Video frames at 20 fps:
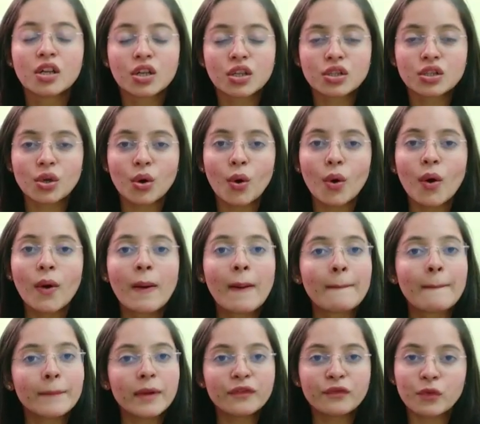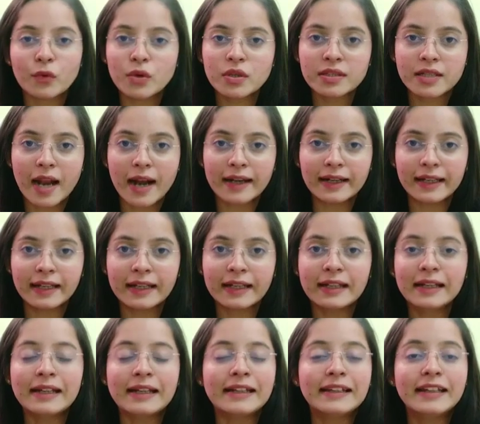So, before starting,
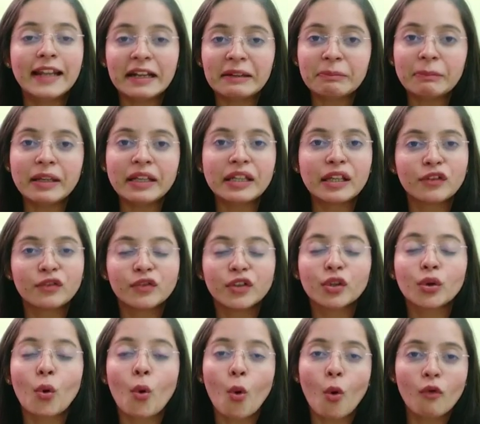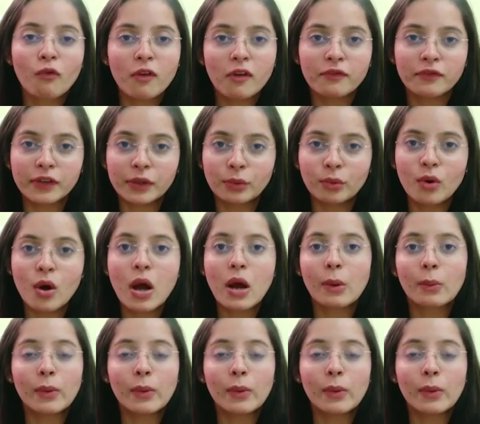let me give an overview